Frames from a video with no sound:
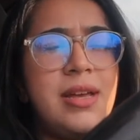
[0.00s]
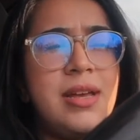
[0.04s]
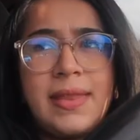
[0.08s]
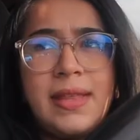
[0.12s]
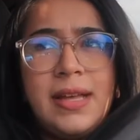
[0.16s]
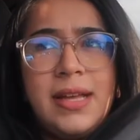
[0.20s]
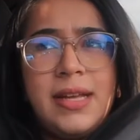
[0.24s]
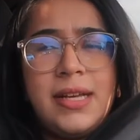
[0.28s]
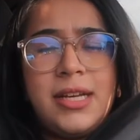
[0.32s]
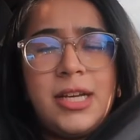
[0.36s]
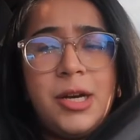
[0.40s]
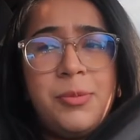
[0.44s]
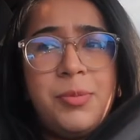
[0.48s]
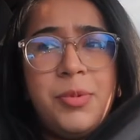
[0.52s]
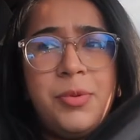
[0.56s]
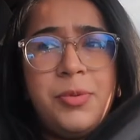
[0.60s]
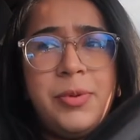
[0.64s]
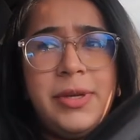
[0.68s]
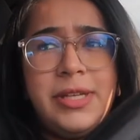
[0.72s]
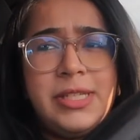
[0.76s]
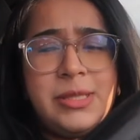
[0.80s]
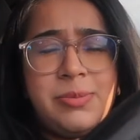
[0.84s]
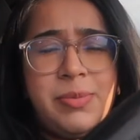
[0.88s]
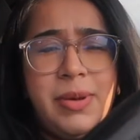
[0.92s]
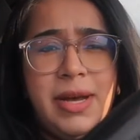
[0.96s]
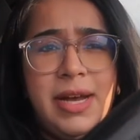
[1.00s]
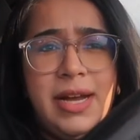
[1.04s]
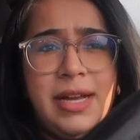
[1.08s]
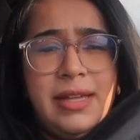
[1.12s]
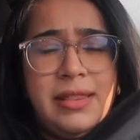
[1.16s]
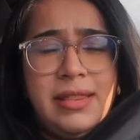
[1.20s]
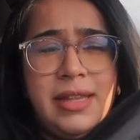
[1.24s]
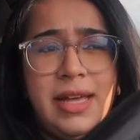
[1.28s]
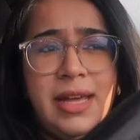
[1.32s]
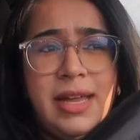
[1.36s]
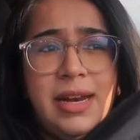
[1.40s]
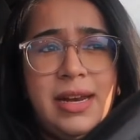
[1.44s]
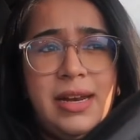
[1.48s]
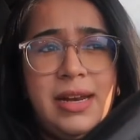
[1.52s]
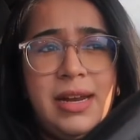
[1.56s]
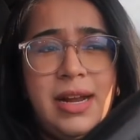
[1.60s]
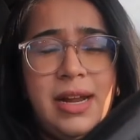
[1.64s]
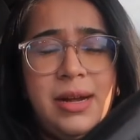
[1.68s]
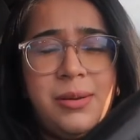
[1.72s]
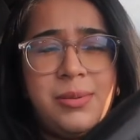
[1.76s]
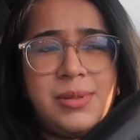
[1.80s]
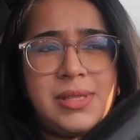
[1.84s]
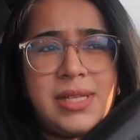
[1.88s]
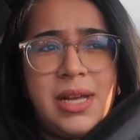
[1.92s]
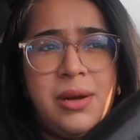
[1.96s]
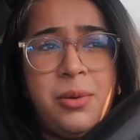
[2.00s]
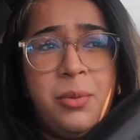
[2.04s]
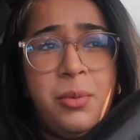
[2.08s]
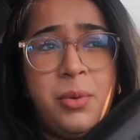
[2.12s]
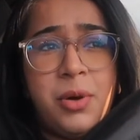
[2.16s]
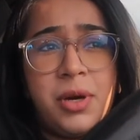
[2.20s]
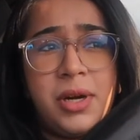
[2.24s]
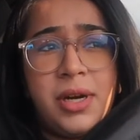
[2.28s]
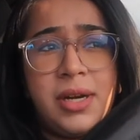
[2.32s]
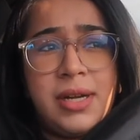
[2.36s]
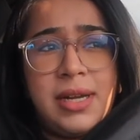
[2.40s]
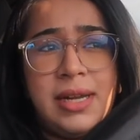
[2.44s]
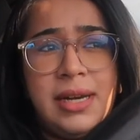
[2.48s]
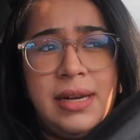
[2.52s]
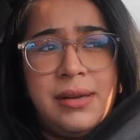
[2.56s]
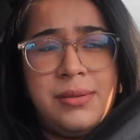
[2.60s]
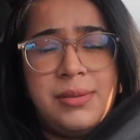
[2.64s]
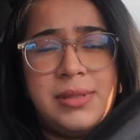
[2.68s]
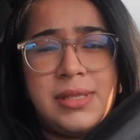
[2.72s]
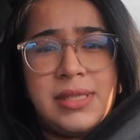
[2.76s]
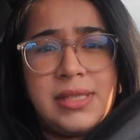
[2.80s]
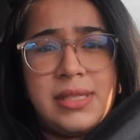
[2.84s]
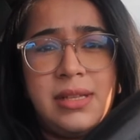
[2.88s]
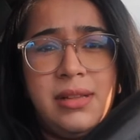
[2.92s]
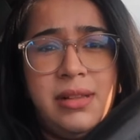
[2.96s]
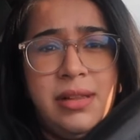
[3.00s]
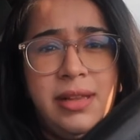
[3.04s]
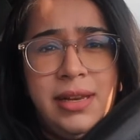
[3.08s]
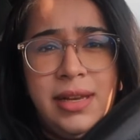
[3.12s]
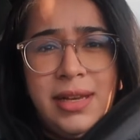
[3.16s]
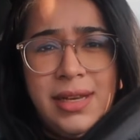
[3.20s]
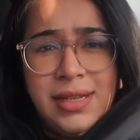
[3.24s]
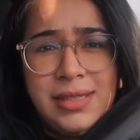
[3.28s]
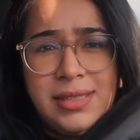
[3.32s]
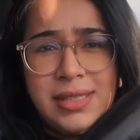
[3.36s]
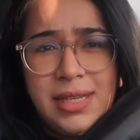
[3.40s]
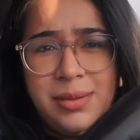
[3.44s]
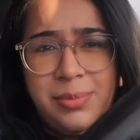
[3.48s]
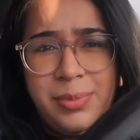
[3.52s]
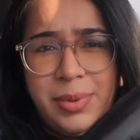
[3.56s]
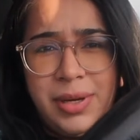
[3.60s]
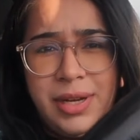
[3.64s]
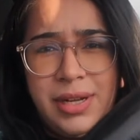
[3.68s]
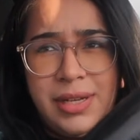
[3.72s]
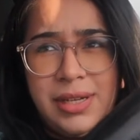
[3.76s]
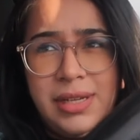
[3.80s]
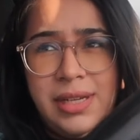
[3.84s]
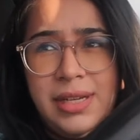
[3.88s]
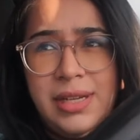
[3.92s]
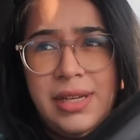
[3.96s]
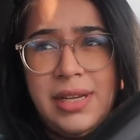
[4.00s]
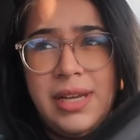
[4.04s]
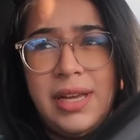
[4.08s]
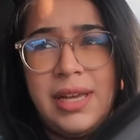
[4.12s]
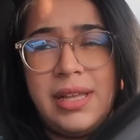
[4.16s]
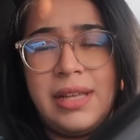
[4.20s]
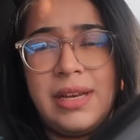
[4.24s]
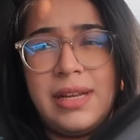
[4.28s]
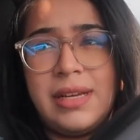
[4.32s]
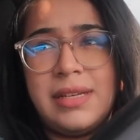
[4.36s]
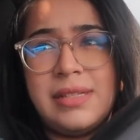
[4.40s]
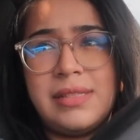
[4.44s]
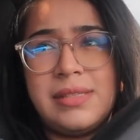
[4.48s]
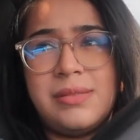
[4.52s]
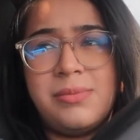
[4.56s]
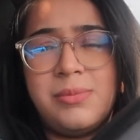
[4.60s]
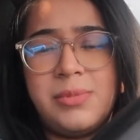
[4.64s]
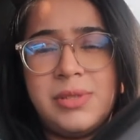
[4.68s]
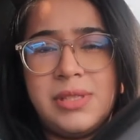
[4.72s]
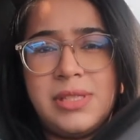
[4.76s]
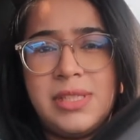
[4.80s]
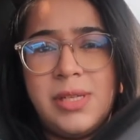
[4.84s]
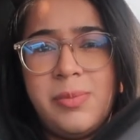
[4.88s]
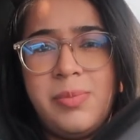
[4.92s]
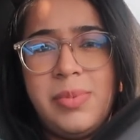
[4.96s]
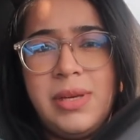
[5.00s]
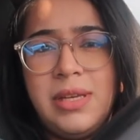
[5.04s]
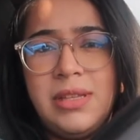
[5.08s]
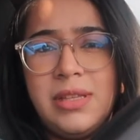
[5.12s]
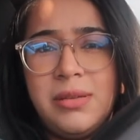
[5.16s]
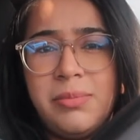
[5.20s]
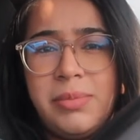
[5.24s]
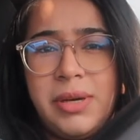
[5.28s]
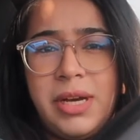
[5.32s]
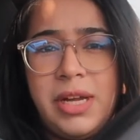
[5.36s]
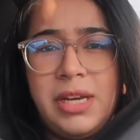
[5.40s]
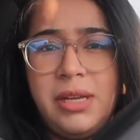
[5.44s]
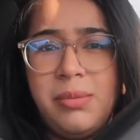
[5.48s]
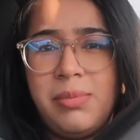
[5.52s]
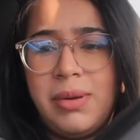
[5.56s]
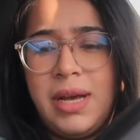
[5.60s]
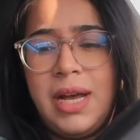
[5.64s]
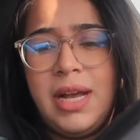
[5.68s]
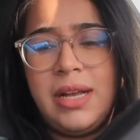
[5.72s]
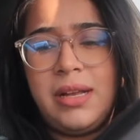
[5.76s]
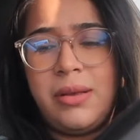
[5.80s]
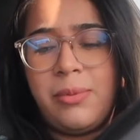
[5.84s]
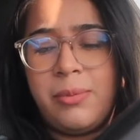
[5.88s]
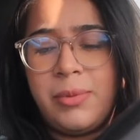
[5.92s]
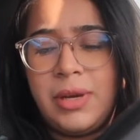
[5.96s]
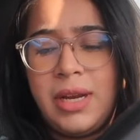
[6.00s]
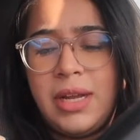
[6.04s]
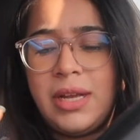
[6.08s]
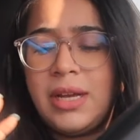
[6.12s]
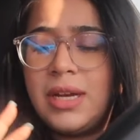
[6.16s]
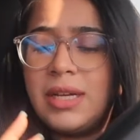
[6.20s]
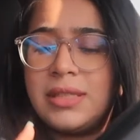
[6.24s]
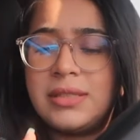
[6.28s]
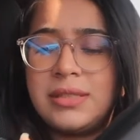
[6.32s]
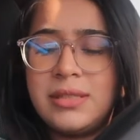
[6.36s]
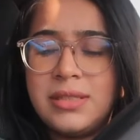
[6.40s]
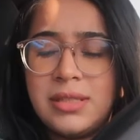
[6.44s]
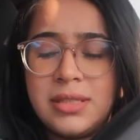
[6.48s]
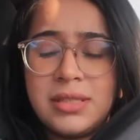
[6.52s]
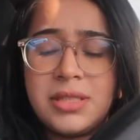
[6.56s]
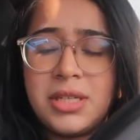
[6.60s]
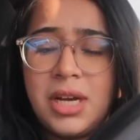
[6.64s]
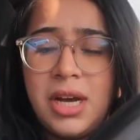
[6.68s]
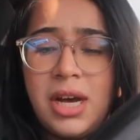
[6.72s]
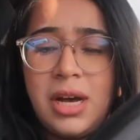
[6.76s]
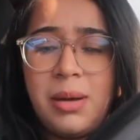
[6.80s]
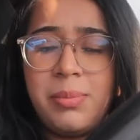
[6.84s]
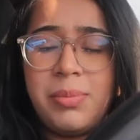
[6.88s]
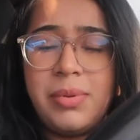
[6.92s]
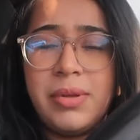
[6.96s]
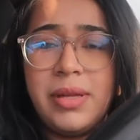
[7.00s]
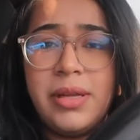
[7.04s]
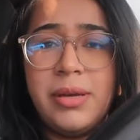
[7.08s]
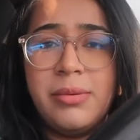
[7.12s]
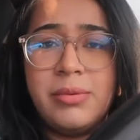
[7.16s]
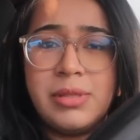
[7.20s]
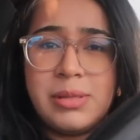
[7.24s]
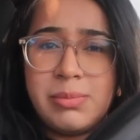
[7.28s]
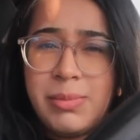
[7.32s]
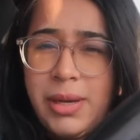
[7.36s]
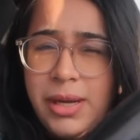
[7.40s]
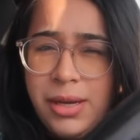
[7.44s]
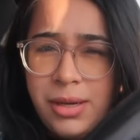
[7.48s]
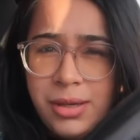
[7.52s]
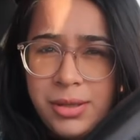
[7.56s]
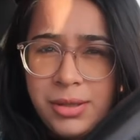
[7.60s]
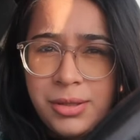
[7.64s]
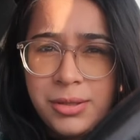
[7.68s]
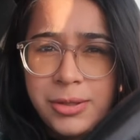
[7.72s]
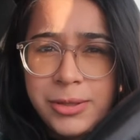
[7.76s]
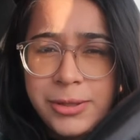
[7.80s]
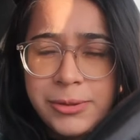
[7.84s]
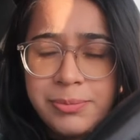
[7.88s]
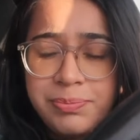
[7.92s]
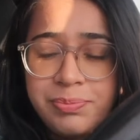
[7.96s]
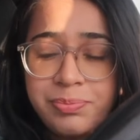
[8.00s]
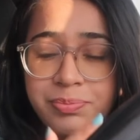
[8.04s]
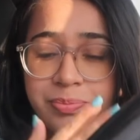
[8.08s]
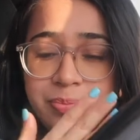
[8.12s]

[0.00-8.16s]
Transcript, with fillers: like a couple weeks back that I was at work and I was cleaning a dead body and I was zipping the body bag and when I got to the top, it was my uncle